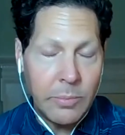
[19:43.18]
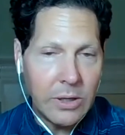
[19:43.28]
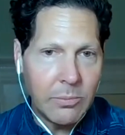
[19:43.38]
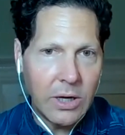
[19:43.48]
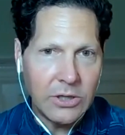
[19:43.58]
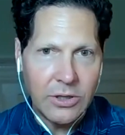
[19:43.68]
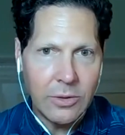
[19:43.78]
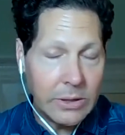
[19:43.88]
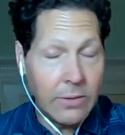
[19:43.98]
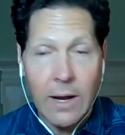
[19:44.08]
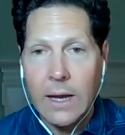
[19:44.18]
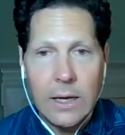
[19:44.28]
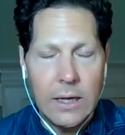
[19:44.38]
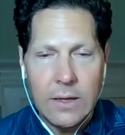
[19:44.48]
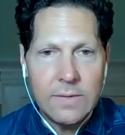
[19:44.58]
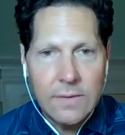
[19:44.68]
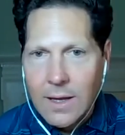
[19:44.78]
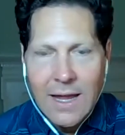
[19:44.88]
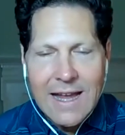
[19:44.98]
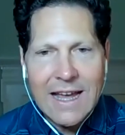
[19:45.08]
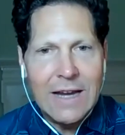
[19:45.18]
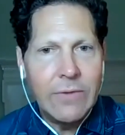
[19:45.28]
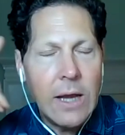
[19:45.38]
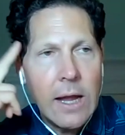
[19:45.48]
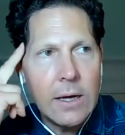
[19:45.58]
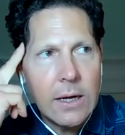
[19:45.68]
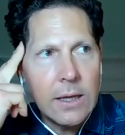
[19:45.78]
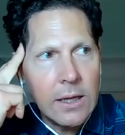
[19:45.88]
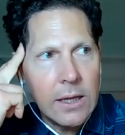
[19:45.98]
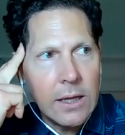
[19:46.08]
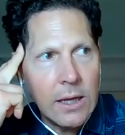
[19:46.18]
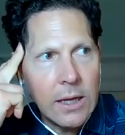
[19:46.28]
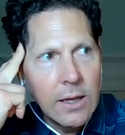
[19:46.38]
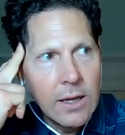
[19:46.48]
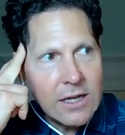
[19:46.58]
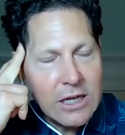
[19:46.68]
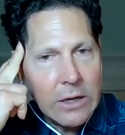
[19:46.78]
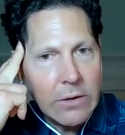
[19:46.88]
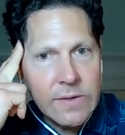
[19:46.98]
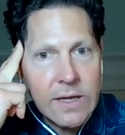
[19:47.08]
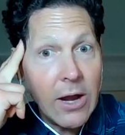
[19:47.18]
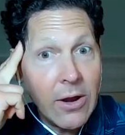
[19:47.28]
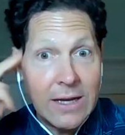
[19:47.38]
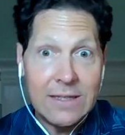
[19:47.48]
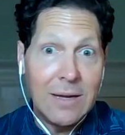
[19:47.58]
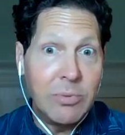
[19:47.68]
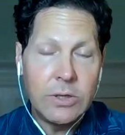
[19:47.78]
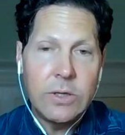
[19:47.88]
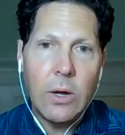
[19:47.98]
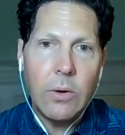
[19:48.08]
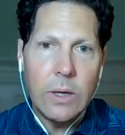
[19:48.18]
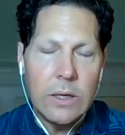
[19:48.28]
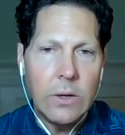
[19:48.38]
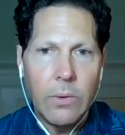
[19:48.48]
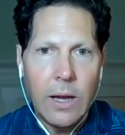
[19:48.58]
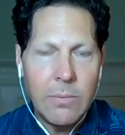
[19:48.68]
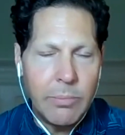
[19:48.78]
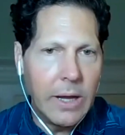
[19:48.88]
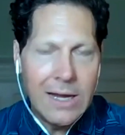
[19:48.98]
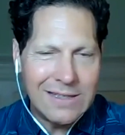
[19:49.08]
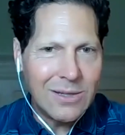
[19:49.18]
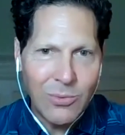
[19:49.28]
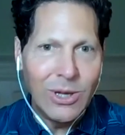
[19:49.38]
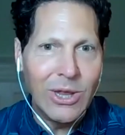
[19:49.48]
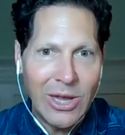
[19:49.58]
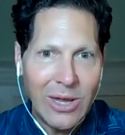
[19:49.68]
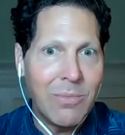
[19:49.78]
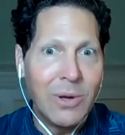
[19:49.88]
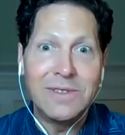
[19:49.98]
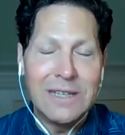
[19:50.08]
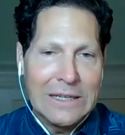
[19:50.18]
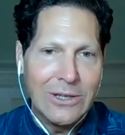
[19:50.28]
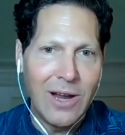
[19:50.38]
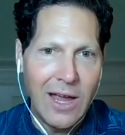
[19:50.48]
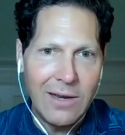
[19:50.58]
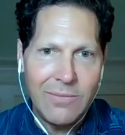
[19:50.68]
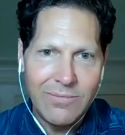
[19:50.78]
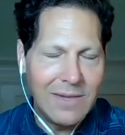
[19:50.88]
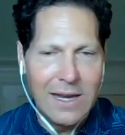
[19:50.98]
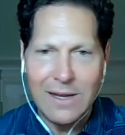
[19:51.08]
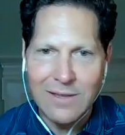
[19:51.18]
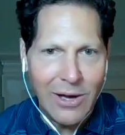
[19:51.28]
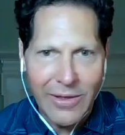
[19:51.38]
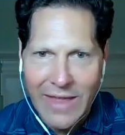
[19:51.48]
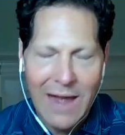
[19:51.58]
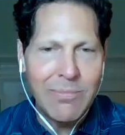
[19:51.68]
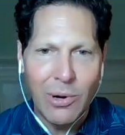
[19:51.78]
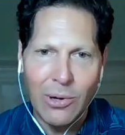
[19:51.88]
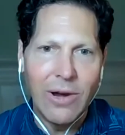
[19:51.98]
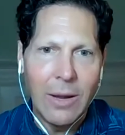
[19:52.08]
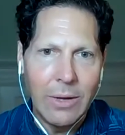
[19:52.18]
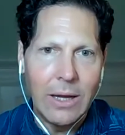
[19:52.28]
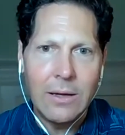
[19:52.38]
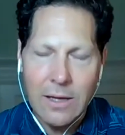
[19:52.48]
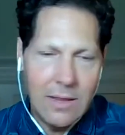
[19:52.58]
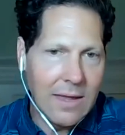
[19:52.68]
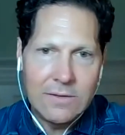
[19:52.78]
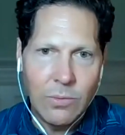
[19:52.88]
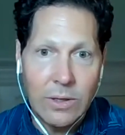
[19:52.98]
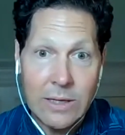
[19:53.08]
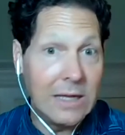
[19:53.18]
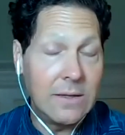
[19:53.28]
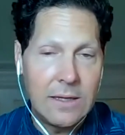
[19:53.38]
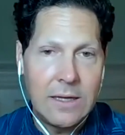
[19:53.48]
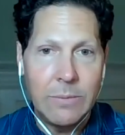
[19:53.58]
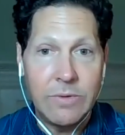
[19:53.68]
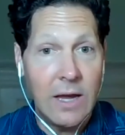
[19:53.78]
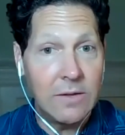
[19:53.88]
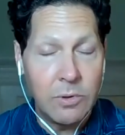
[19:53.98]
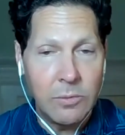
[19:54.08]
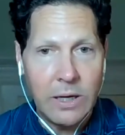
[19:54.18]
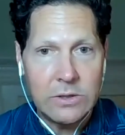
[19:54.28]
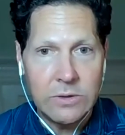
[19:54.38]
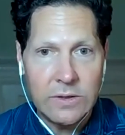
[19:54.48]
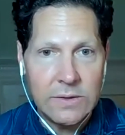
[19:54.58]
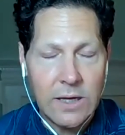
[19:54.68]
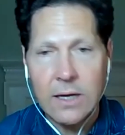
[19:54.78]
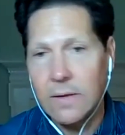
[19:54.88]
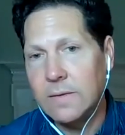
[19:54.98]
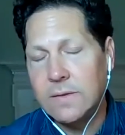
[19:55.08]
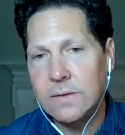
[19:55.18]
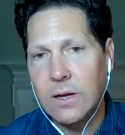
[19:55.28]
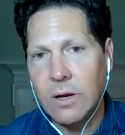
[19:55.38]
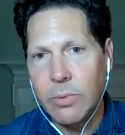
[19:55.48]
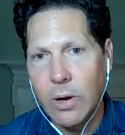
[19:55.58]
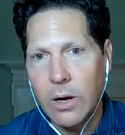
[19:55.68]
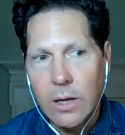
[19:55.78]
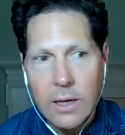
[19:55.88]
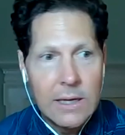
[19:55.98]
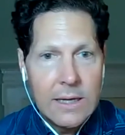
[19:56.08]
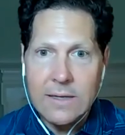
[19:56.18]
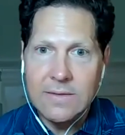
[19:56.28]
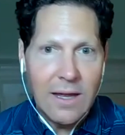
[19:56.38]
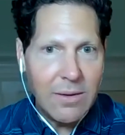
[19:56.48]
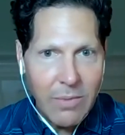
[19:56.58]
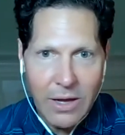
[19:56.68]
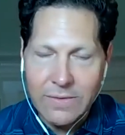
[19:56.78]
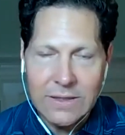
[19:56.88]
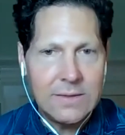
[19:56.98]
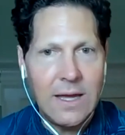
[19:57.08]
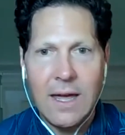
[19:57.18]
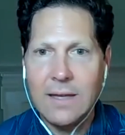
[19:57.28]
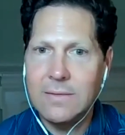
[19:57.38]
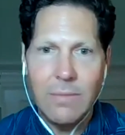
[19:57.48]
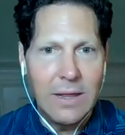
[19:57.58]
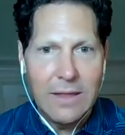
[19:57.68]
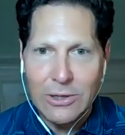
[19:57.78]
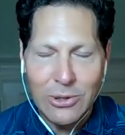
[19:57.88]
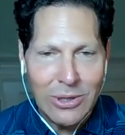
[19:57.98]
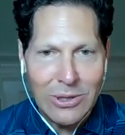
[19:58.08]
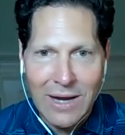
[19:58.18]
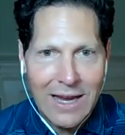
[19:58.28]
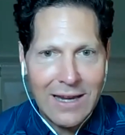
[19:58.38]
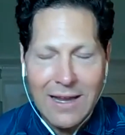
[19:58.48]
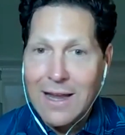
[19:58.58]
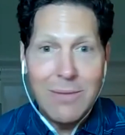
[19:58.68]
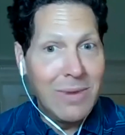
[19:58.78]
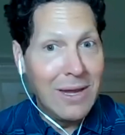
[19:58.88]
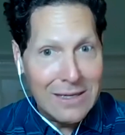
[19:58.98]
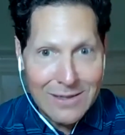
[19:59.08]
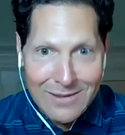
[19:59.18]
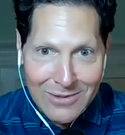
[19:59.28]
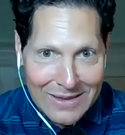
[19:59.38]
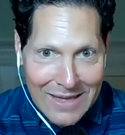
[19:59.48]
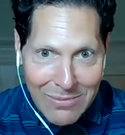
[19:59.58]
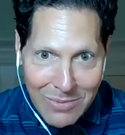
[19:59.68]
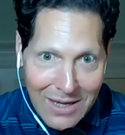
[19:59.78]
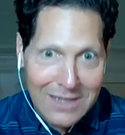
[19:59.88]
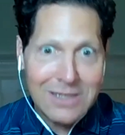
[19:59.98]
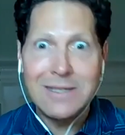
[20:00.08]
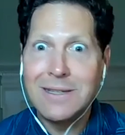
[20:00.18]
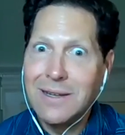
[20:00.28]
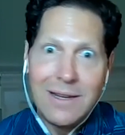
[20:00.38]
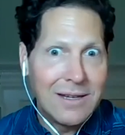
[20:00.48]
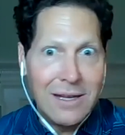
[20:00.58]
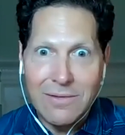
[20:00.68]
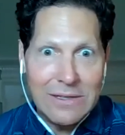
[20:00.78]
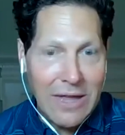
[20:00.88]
peer pressure. But you're right. It is kind of inherently, scary to dip your toe into it, but it's really mostly in your head. And it's all that programming. And that's what keeps guys perpetually stuck. And that's the scary part, is that men of success, men that are doing great, men that don't drink that much can